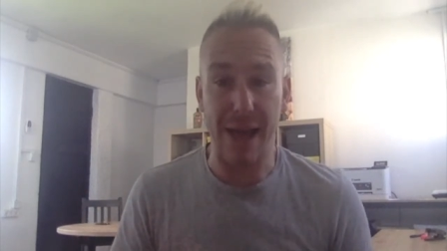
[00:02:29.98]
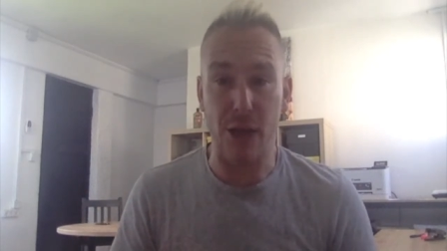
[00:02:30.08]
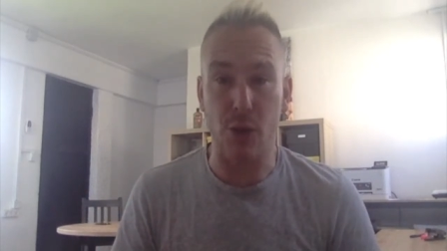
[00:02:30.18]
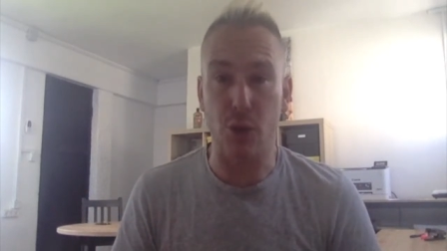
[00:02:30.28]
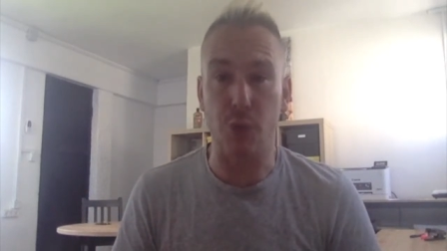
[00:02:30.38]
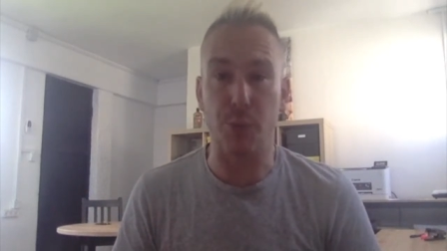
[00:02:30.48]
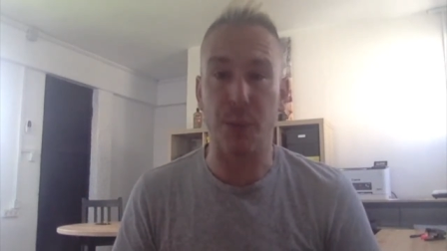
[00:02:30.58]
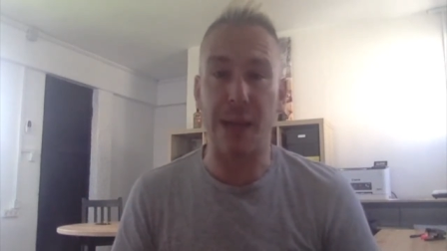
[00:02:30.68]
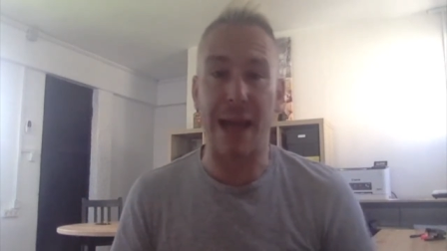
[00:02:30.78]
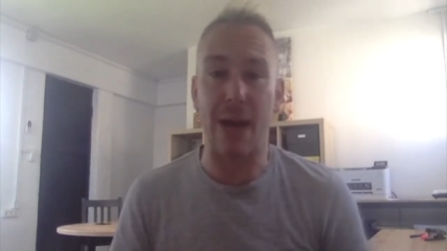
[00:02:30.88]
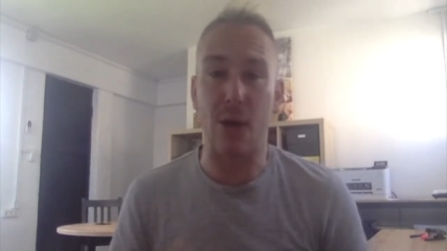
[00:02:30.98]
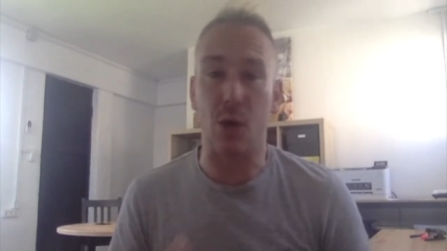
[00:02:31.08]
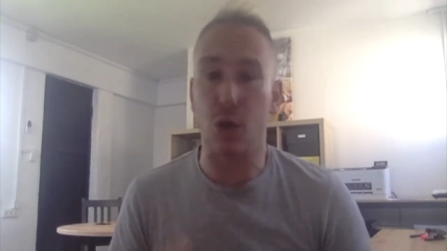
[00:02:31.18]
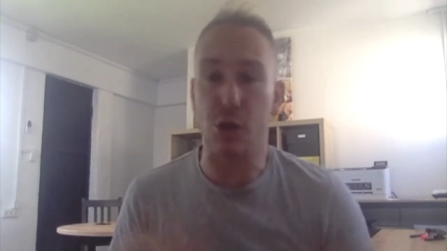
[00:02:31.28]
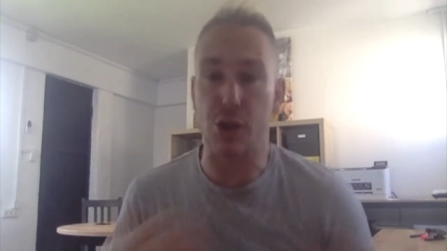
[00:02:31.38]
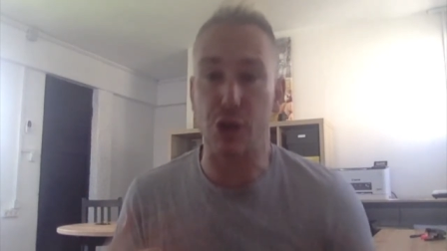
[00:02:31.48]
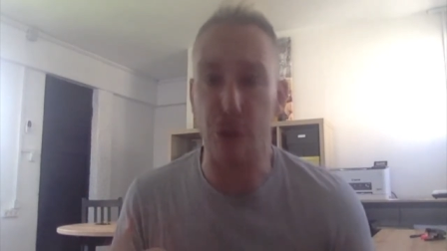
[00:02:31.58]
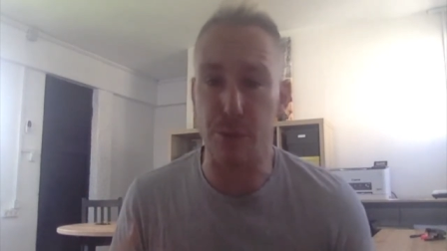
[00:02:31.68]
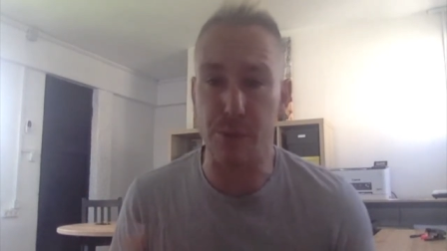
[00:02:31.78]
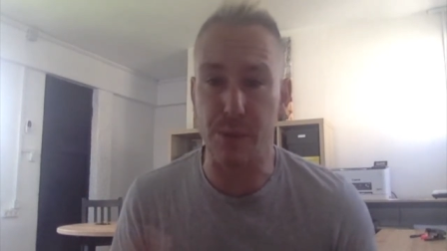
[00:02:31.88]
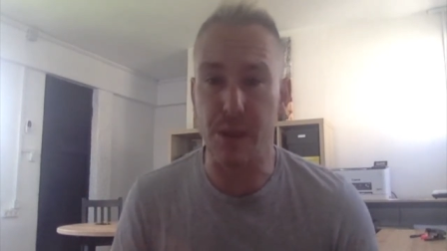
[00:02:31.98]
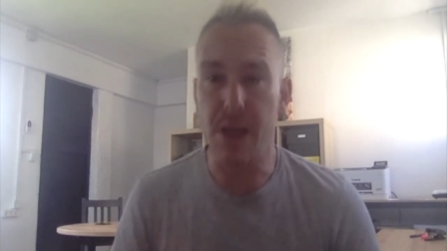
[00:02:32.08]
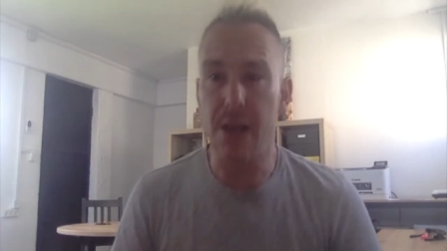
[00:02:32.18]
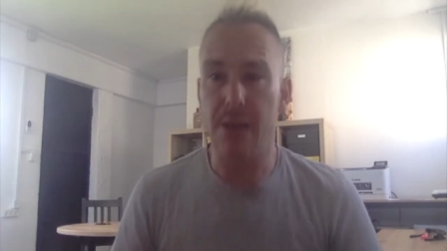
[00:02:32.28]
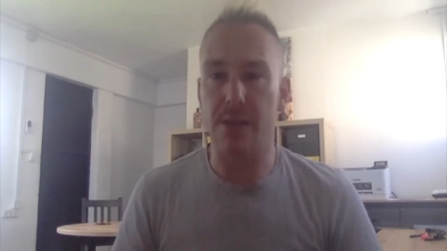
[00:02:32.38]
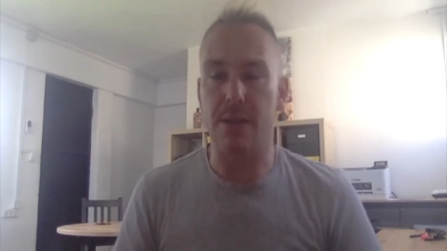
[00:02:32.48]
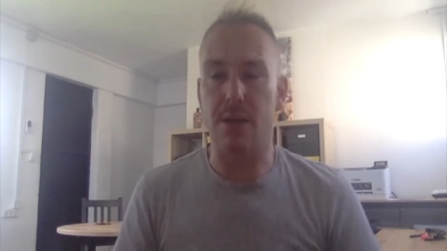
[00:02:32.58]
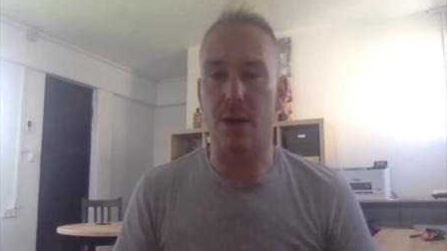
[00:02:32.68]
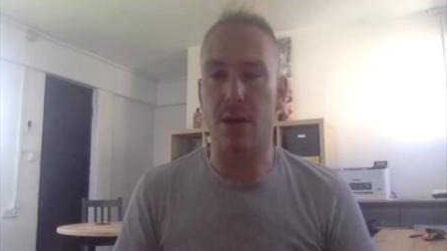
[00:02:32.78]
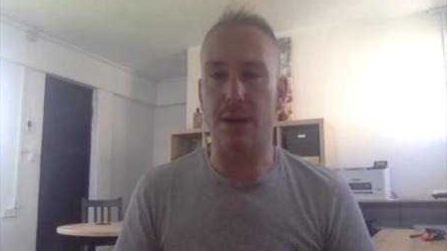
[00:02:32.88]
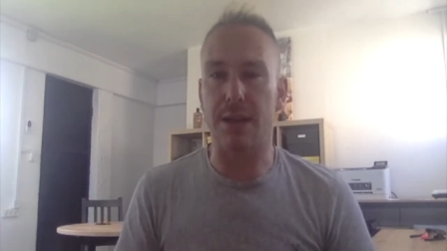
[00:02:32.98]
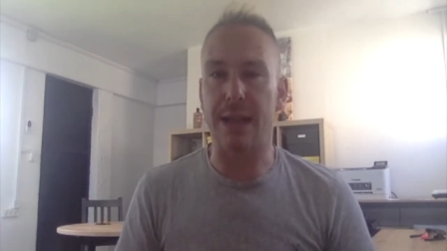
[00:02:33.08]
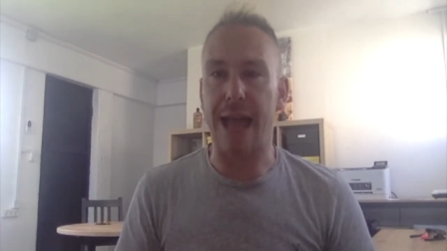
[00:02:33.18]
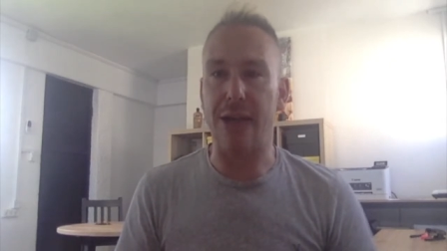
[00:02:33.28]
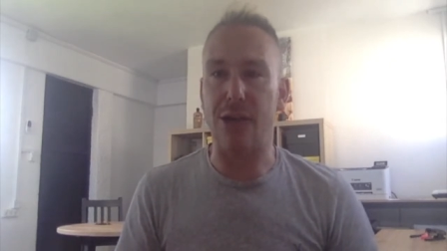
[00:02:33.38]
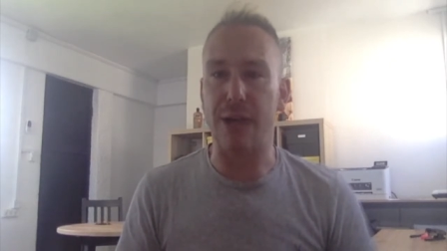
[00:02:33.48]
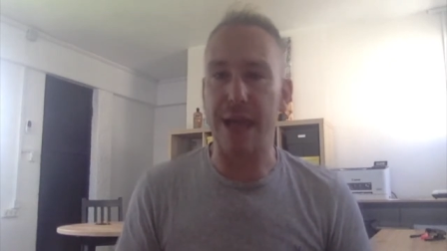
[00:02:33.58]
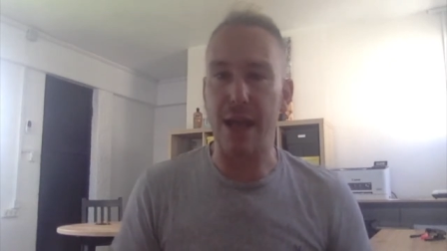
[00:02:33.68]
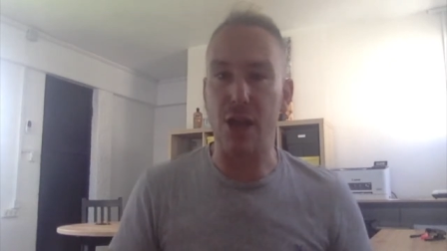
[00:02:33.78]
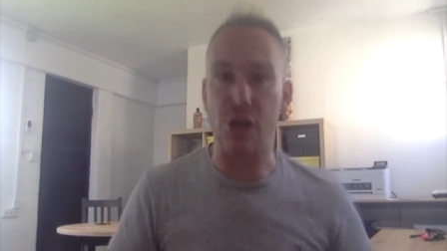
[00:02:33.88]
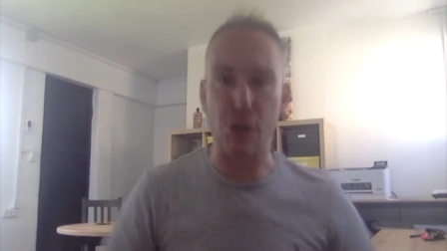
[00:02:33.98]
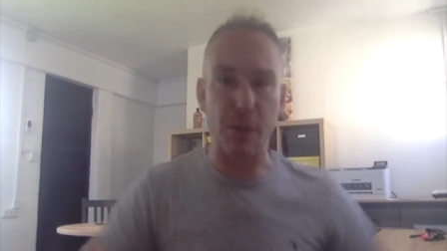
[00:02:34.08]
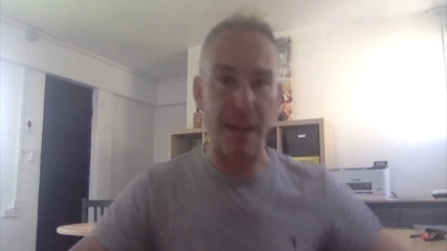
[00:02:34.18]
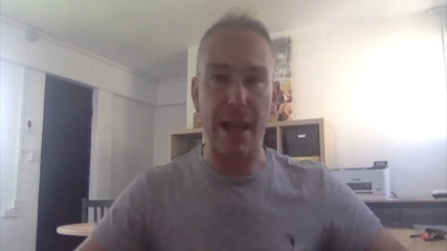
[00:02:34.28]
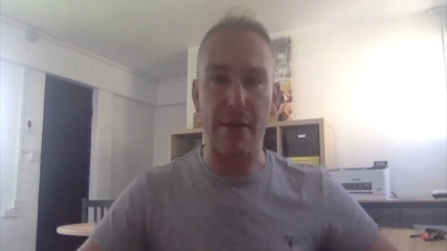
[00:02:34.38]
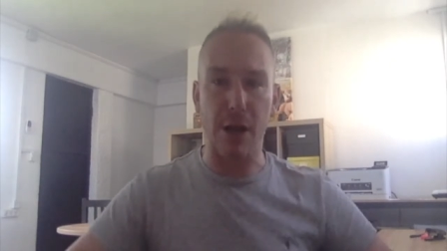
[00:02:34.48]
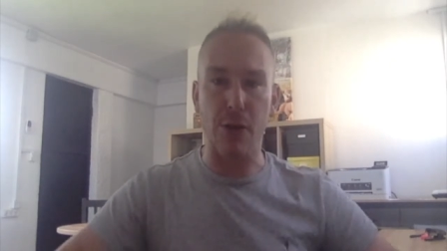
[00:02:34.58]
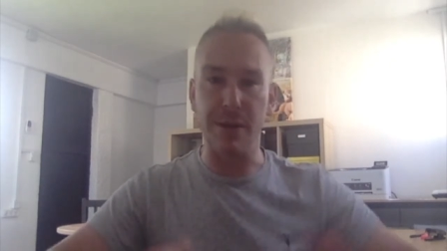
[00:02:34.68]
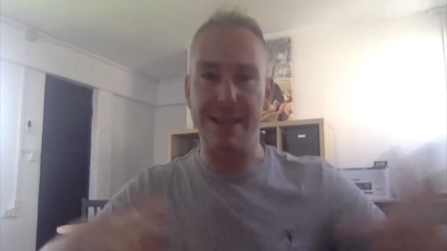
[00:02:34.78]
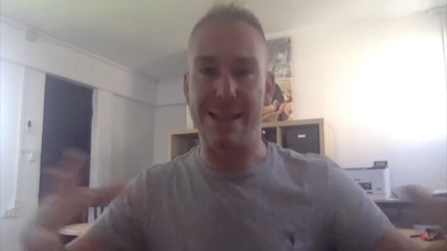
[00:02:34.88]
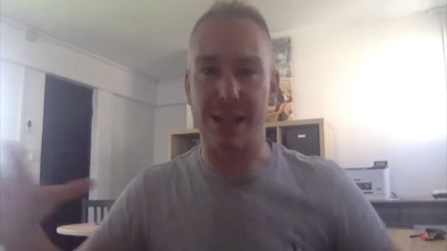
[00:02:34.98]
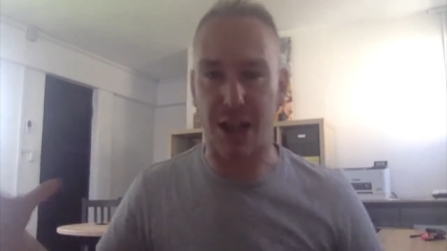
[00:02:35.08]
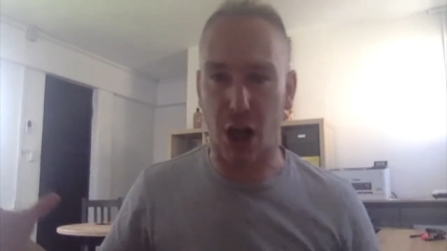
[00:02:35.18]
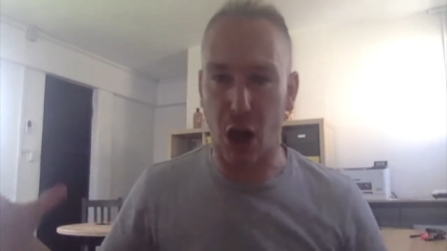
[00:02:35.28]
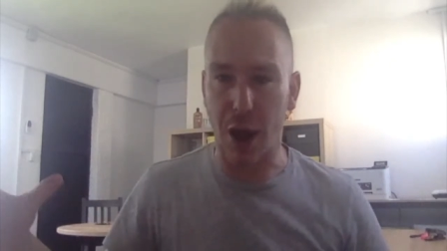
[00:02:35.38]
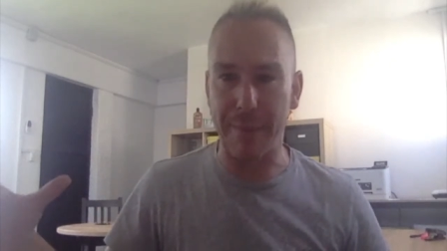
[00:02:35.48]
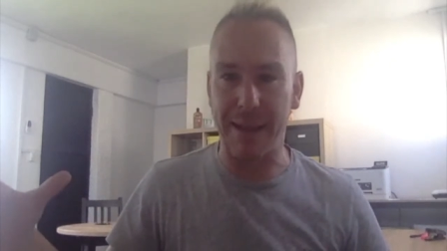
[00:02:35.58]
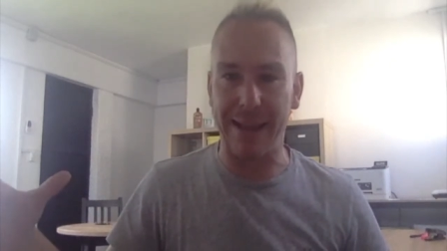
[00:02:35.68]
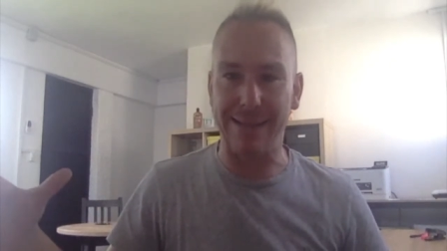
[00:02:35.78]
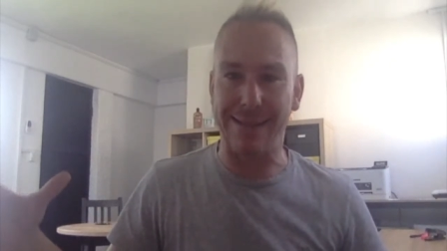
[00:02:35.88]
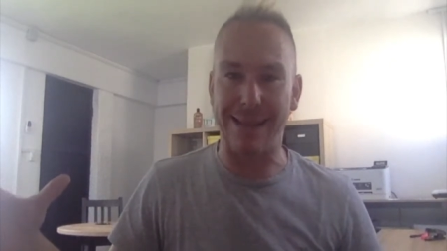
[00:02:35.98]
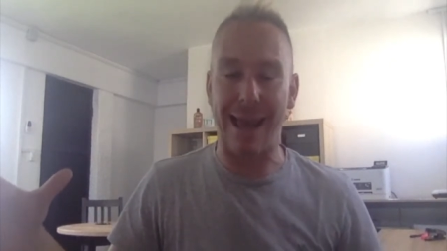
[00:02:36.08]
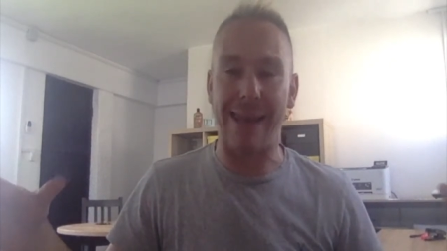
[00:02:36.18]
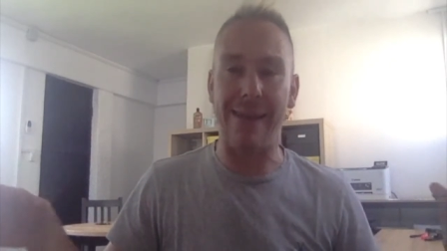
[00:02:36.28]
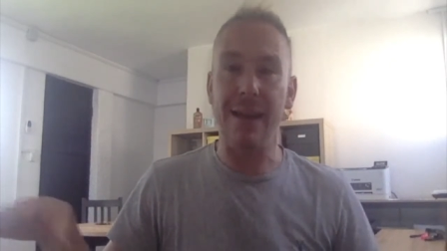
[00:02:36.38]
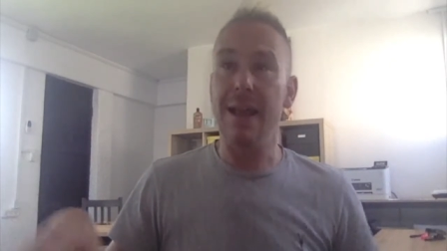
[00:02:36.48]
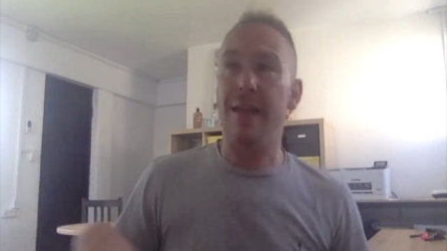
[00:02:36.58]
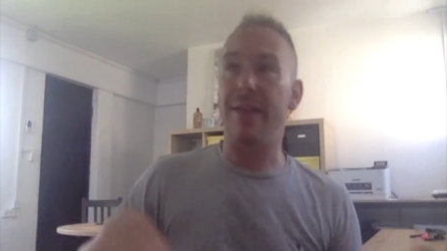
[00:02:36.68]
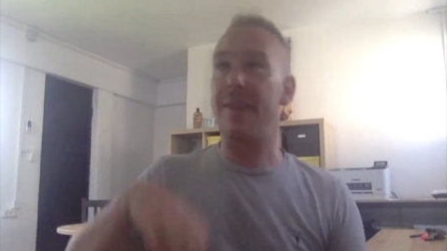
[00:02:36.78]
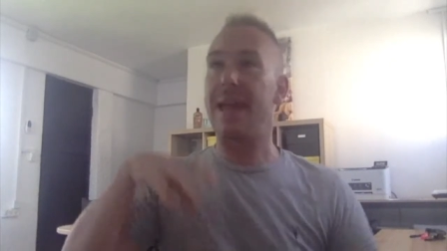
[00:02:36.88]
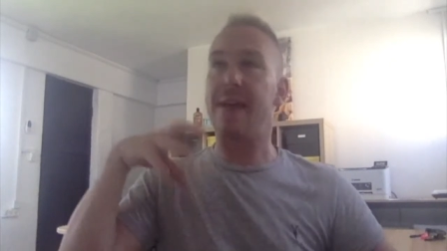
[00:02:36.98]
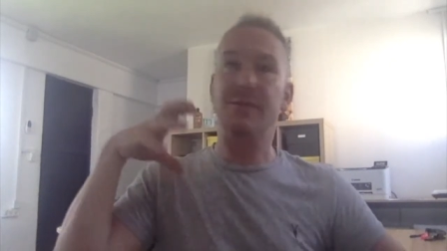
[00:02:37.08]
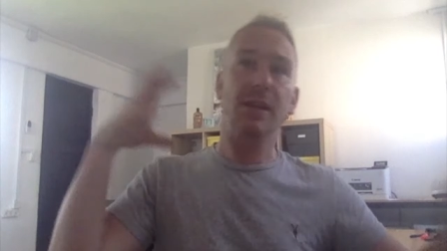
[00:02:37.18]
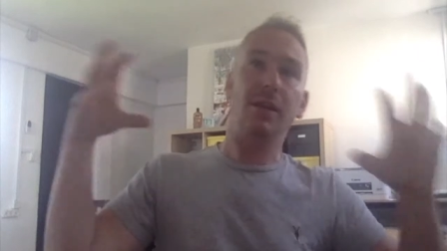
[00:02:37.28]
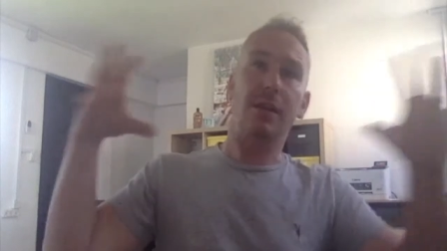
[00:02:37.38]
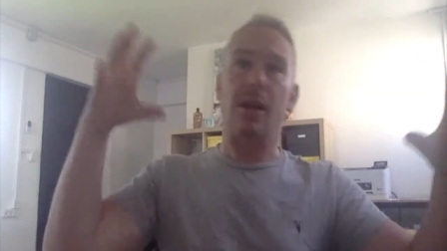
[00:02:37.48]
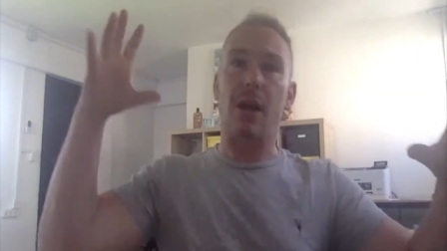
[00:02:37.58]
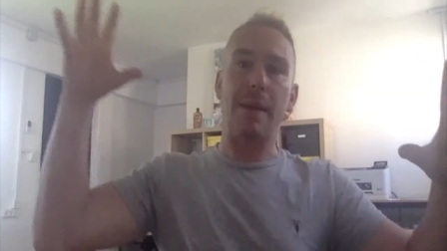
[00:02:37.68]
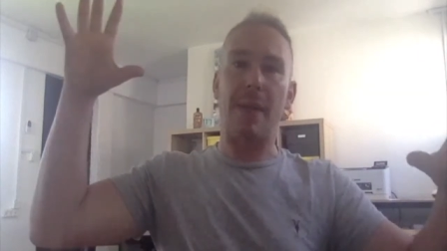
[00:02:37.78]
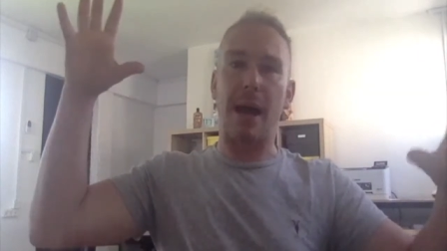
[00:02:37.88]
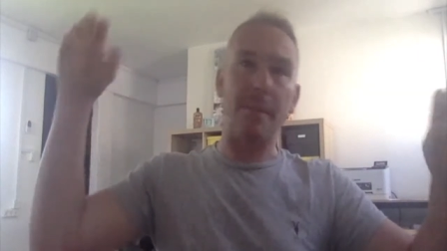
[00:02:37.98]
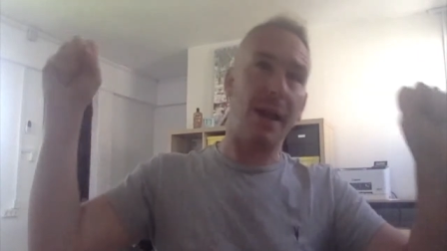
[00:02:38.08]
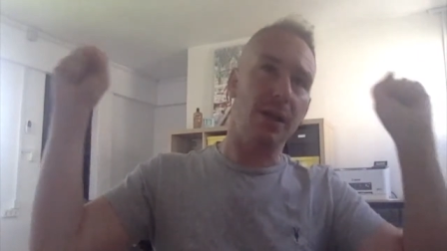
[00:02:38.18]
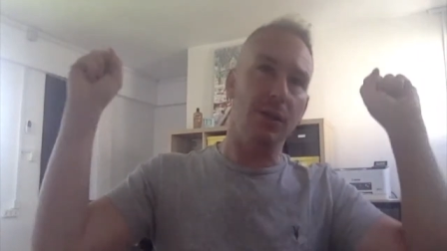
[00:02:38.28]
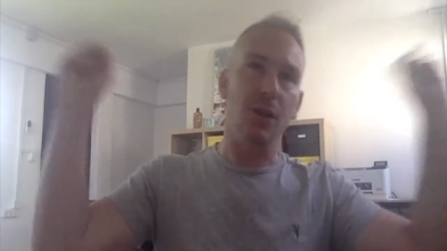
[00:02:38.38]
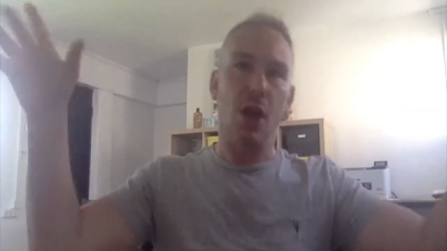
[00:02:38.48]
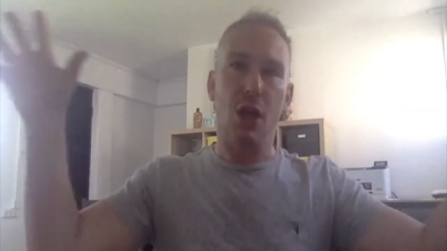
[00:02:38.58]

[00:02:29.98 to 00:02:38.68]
you could bring out costumes to the garden and create a superhero climbing den that they have to climb up and